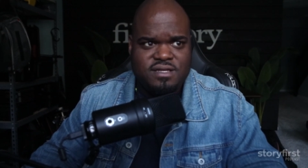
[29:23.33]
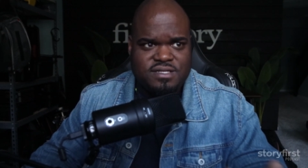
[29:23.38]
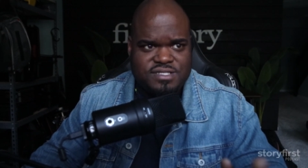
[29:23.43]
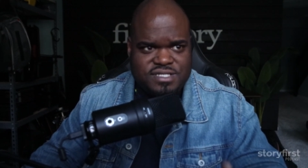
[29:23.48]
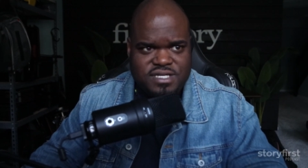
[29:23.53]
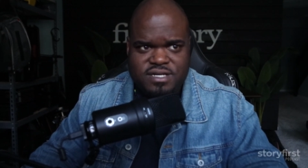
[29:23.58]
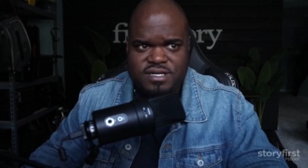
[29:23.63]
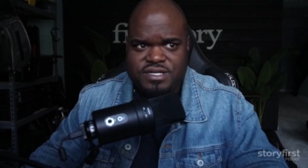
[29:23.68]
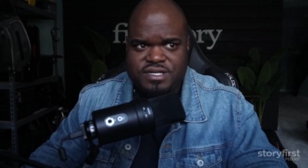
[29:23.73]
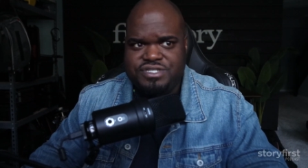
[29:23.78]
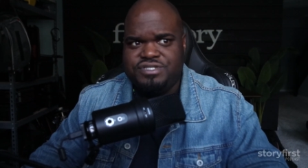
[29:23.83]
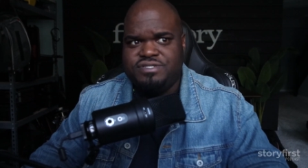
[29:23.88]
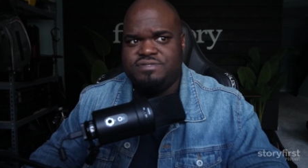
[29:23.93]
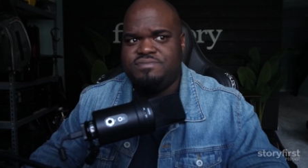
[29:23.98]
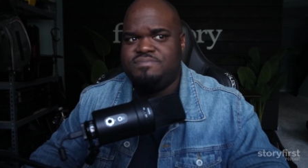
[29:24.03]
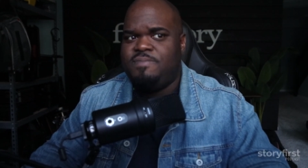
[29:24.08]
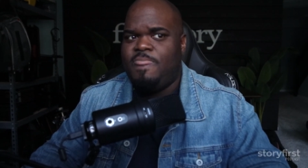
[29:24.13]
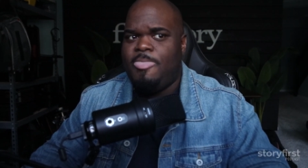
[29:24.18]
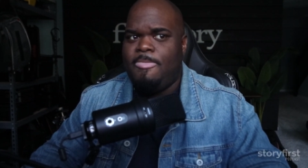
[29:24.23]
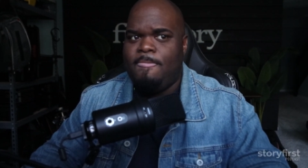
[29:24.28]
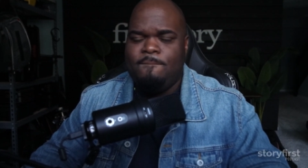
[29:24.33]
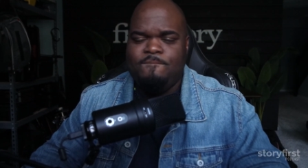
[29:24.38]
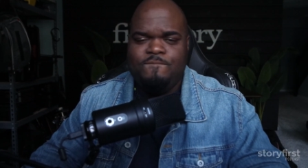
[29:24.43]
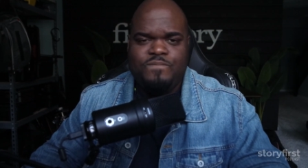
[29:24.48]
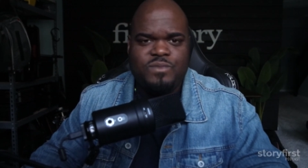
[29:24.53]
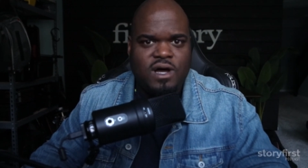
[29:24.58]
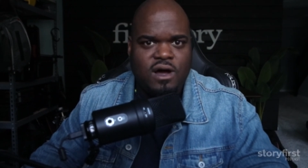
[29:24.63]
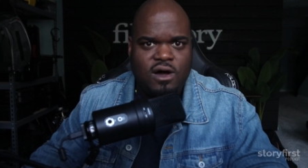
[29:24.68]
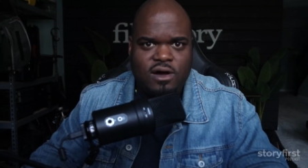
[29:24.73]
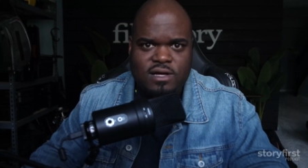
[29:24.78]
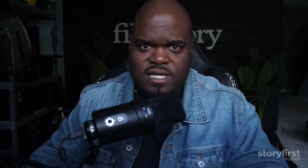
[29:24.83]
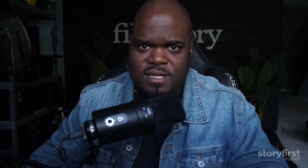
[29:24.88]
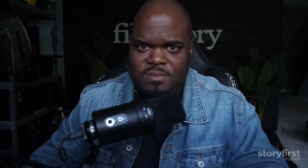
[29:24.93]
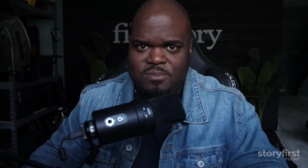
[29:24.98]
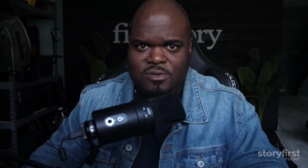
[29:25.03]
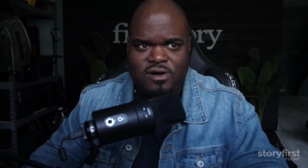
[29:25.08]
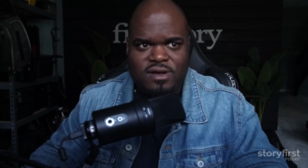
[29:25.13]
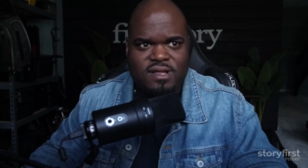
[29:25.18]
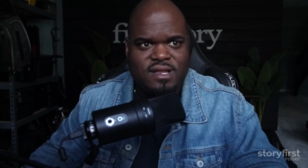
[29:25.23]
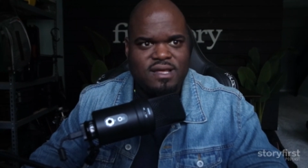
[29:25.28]
Jenna Kutcher, online
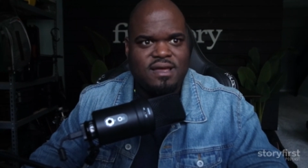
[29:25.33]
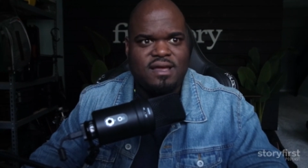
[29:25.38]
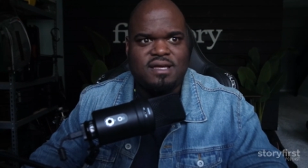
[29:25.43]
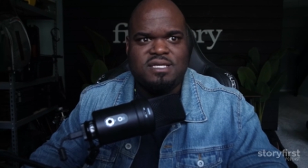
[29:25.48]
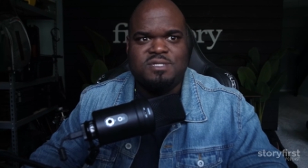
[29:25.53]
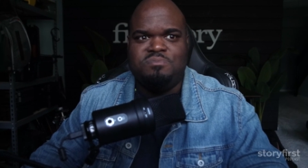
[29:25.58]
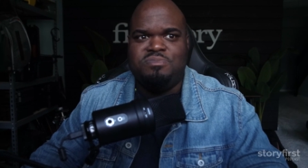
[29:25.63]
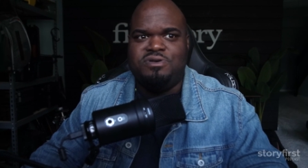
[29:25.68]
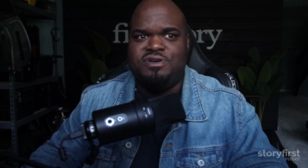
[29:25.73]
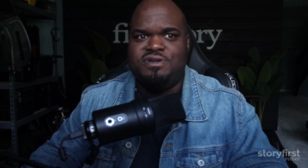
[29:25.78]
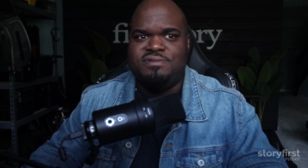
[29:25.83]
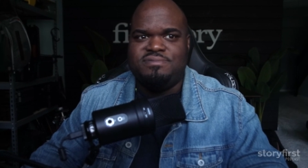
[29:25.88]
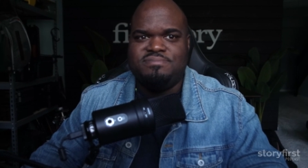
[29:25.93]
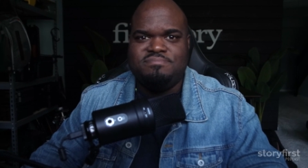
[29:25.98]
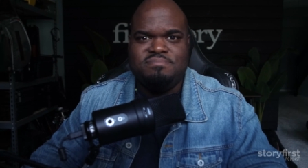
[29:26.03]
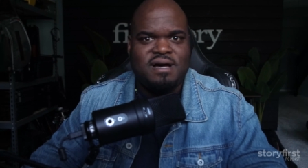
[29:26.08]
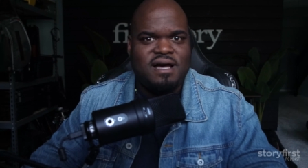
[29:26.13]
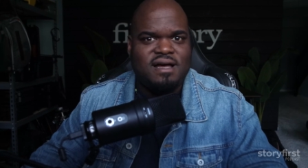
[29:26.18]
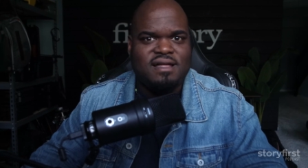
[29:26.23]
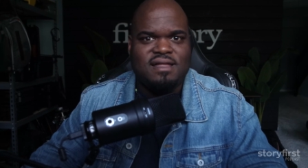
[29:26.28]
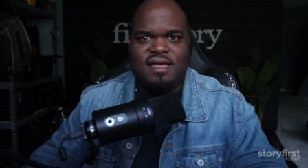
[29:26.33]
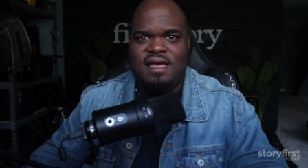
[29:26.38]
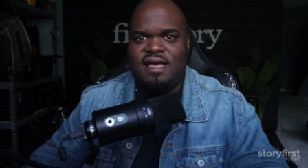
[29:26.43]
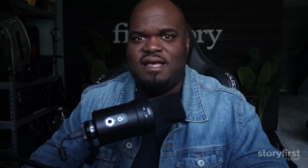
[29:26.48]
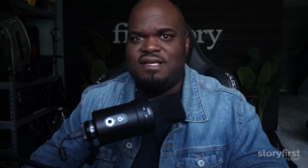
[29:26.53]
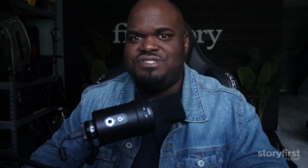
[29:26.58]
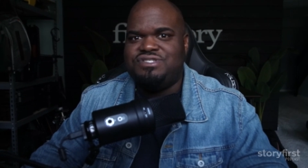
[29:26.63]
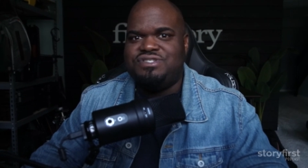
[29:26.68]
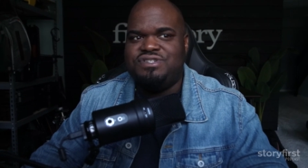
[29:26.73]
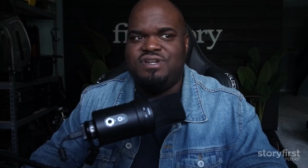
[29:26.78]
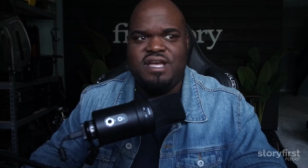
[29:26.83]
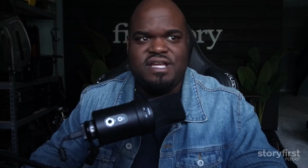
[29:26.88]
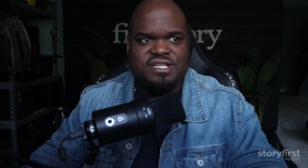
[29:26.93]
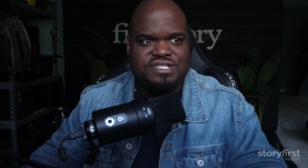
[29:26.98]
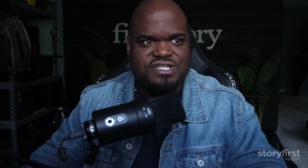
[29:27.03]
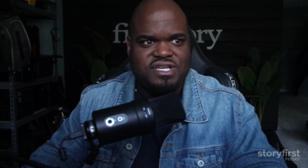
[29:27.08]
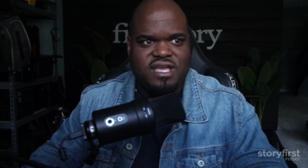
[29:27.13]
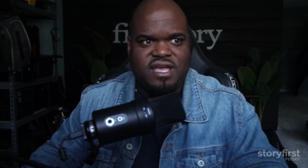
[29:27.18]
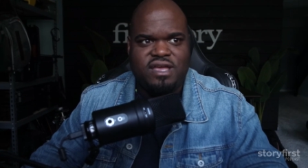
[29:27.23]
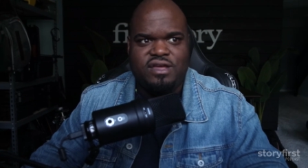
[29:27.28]
marketing expert, podcaster,
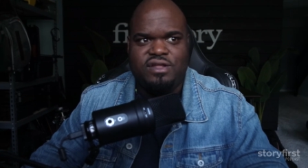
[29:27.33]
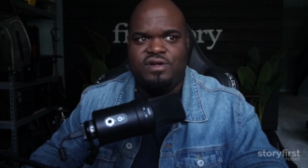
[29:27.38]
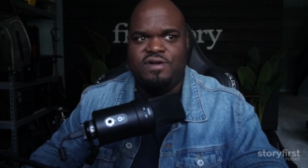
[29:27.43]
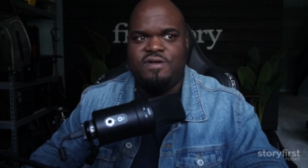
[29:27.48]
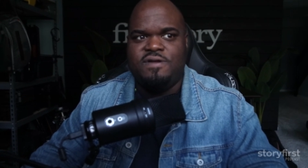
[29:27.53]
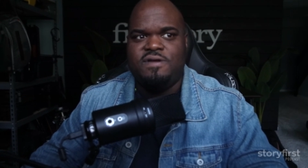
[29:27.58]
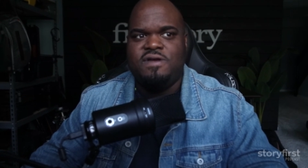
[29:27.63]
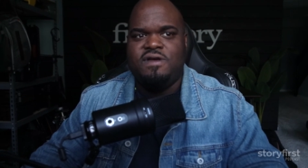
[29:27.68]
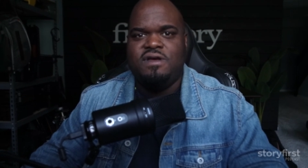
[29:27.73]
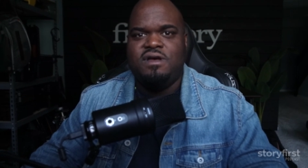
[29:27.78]
educator.